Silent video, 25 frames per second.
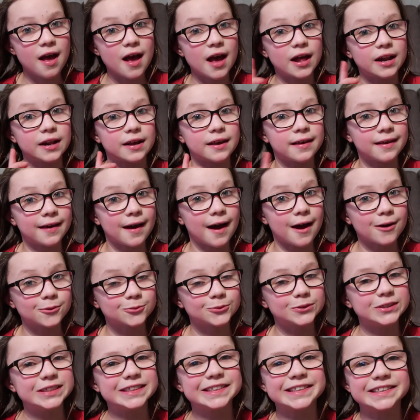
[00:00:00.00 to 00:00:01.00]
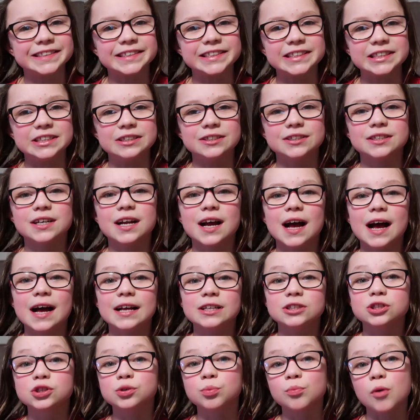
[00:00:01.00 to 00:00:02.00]
And I can't wait to see her.
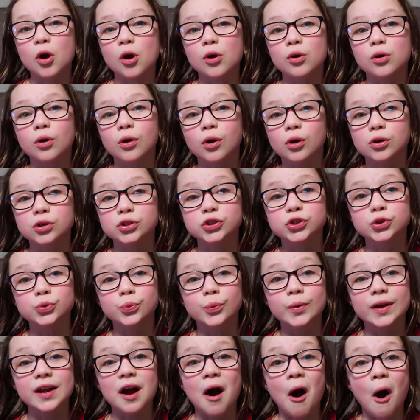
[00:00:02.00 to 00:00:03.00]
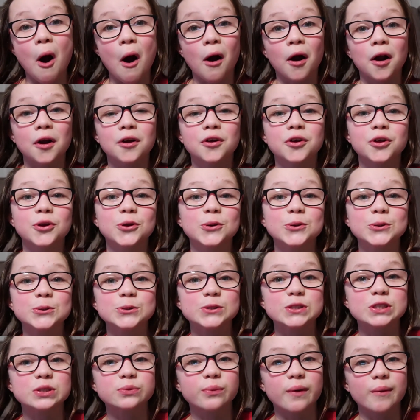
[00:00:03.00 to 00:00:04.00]
And tomorrow also we are going to go
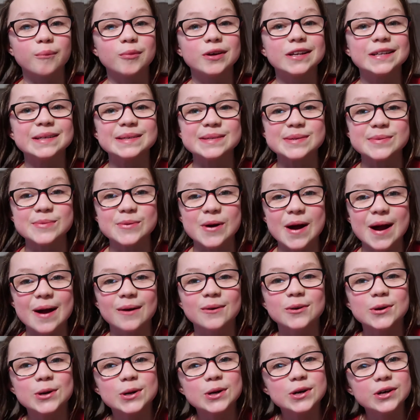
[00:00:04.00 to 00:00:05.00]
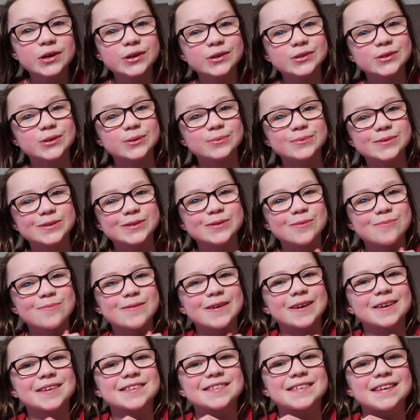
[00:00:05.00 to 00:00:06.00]
swimming as well. So I'm super
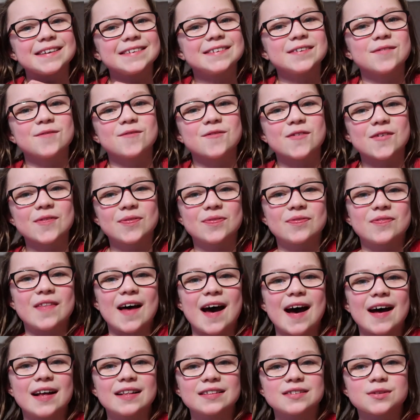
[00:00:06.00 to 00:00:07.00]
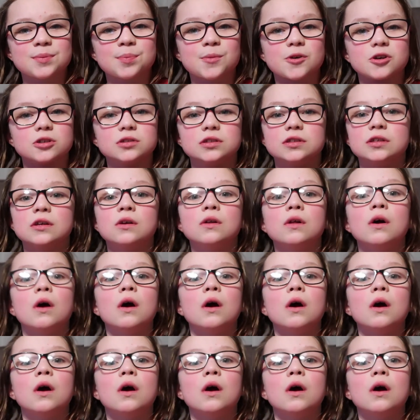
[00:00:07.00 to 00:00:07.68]
excited for that. Because...